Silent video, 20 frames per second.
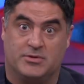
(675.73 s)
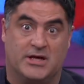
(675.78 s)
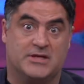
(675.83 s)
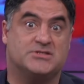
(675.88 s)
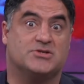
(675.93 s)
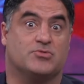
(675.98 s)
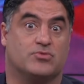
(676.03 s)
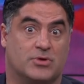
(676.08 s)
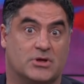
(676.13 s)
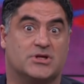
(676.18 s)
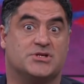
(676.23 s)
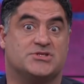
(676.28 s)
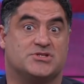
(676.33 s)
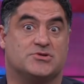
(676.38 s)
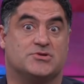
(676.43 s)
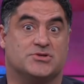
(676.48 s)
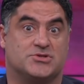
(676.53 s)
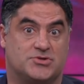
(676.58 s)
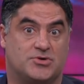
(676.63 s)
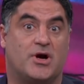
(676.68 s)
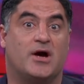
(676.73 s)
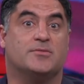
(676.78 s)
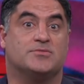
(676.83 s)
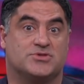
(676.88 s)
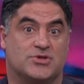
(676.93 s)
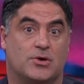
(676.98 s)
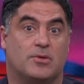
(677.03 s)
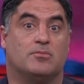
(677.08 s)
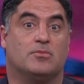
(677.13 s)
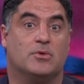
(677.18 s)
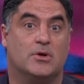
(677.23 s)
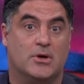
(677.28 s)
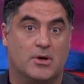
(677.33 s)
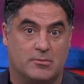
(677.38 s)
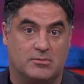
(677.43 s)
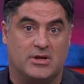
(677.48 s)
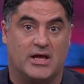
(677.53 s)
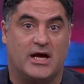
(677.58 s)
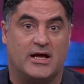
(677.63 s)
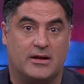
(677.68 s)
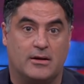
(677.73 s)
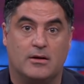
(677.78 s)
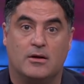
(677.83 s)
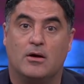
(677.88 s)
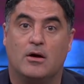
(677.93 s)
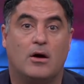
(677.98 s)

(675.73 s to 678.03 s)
That's a really serious crime. So I'm glad.